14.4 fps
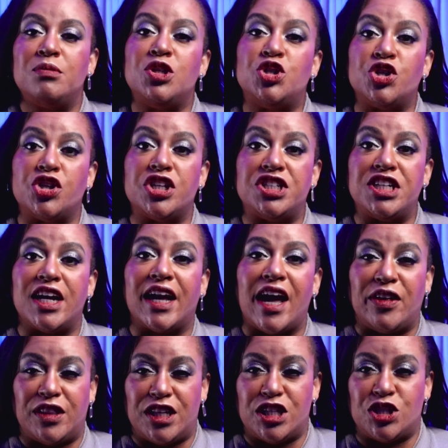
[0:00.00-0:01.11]
Be sure to check
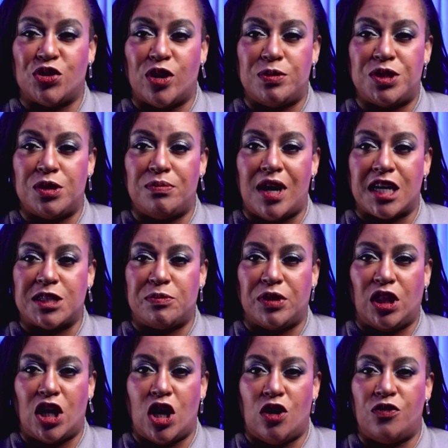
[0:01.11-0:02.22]
out the description box
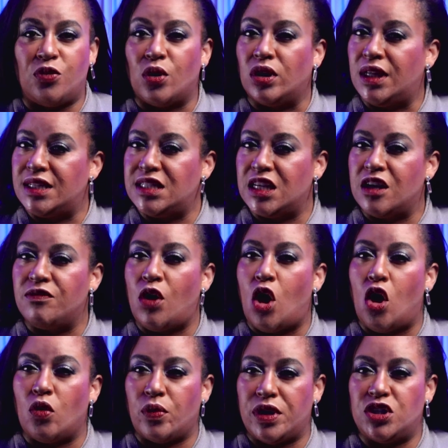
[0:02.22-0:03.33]
below for a listing of
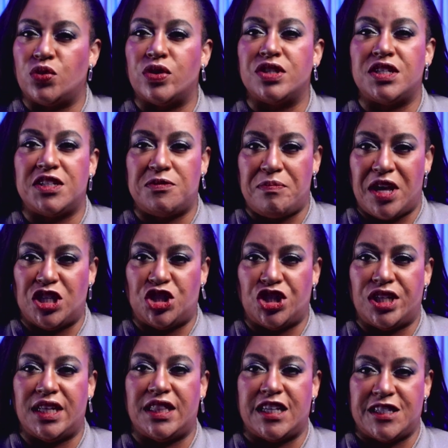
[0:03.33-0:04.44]
all resources
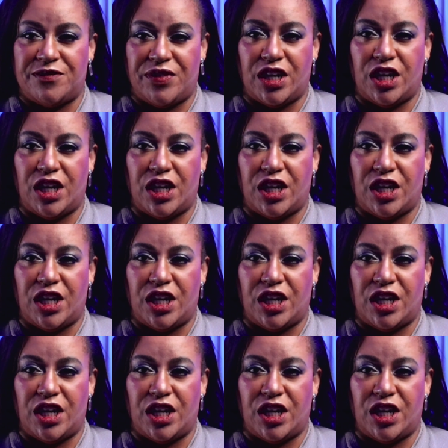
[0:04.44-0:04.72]
mentioned in this